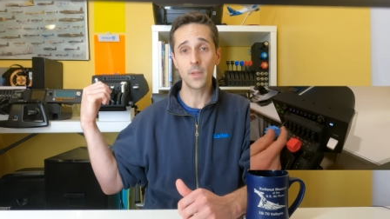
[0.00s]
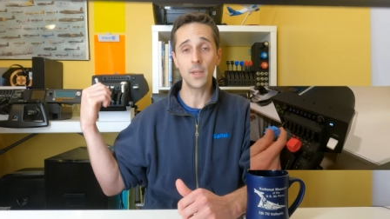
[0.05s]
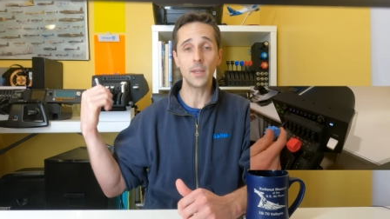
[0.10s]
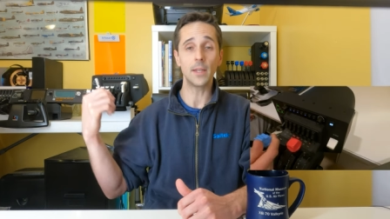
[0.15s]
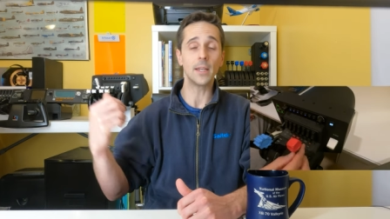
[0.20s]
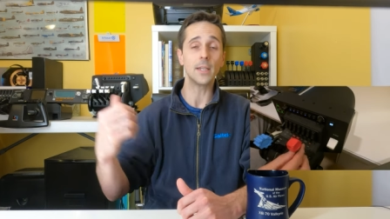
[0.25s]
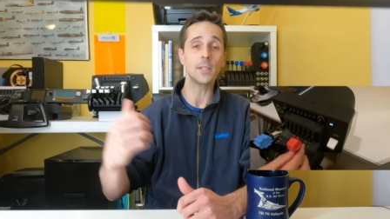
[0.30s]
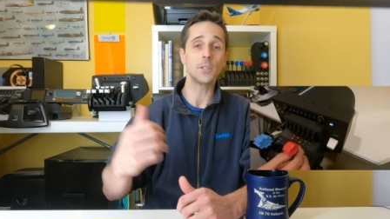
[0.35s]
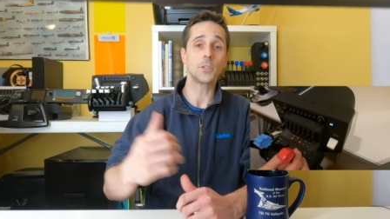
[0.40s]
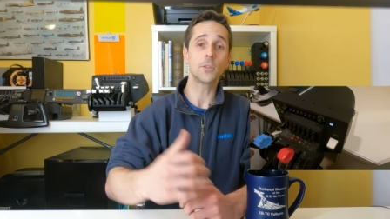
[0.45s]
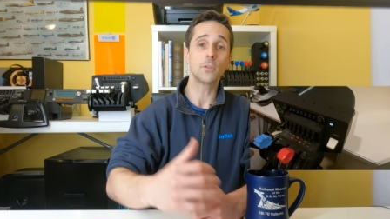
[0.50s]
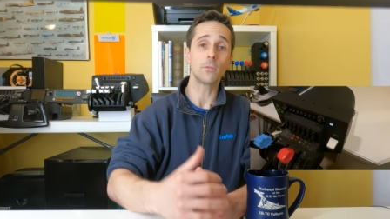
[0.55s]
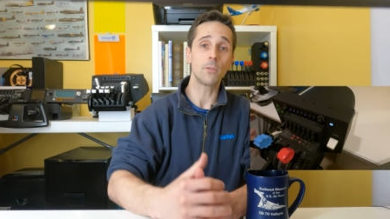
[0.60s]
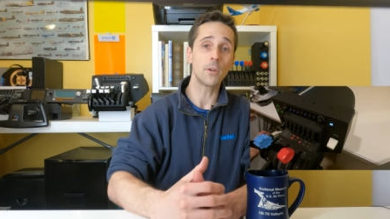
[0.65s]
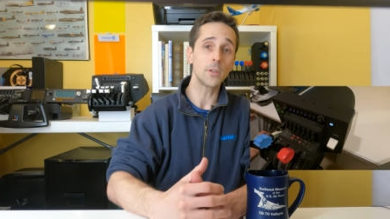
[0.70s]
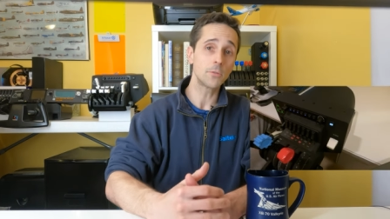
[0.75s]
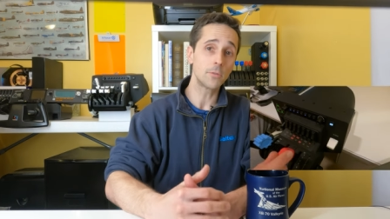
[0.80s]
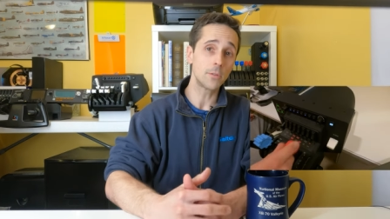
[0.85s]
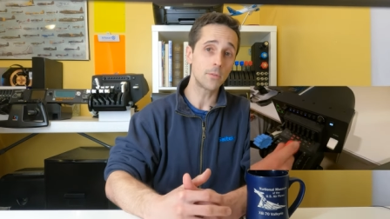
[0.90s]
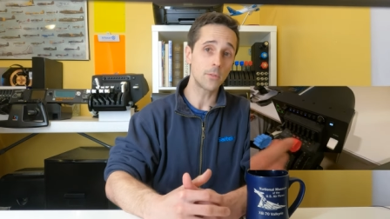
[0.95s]
It has
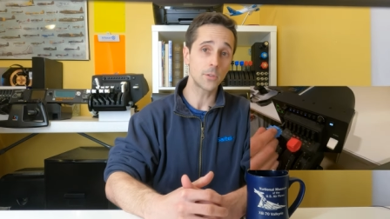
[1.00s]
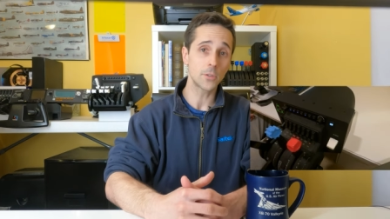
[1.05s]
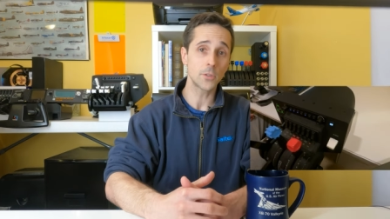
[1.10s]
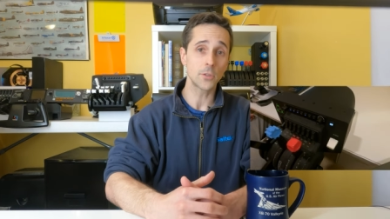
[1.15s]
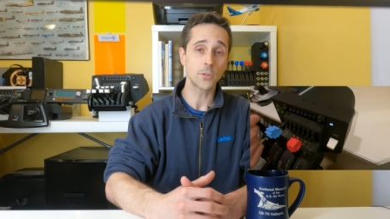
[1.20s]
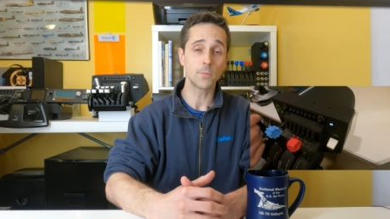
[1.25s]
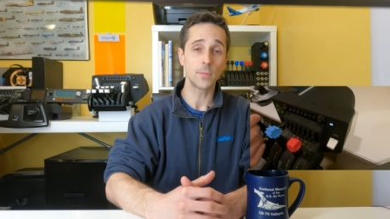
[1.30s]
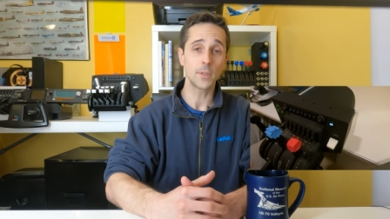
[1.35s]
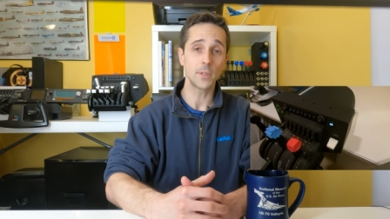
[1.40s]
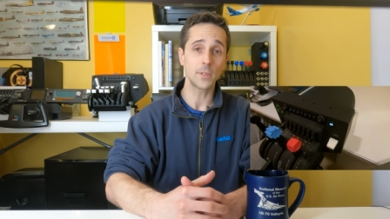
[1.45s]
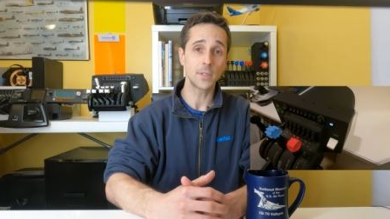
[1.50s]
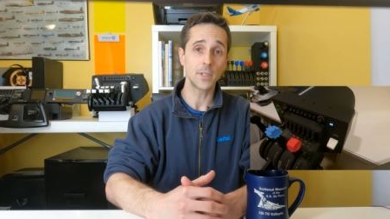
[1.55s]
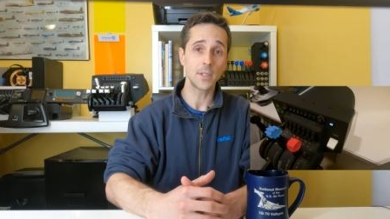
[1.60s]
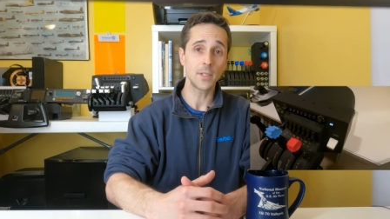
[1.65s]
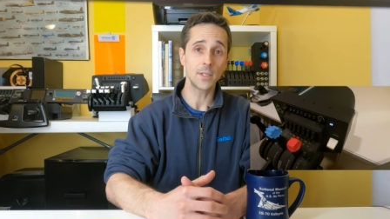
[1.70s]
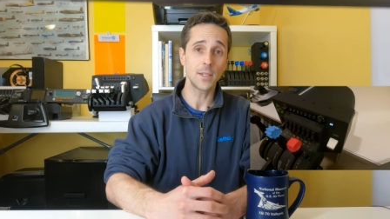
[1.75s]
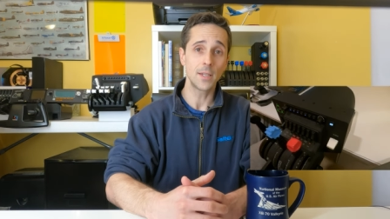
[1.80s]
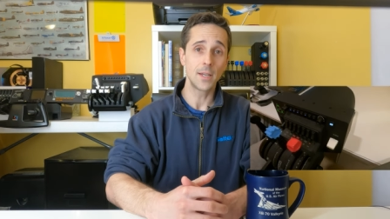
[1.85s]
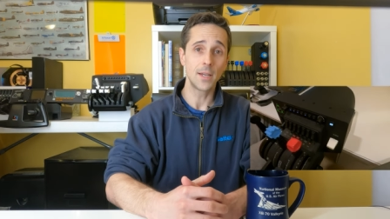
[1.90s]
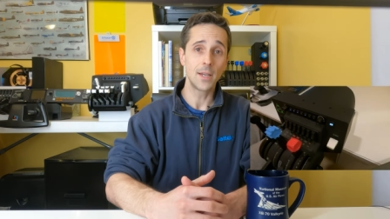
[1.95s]
thrust reversers built
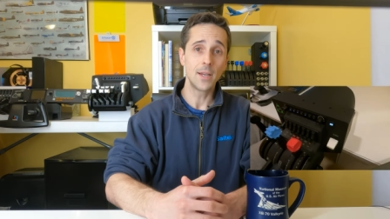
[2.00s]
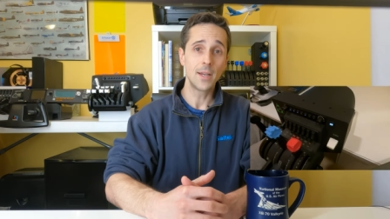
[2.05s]
in.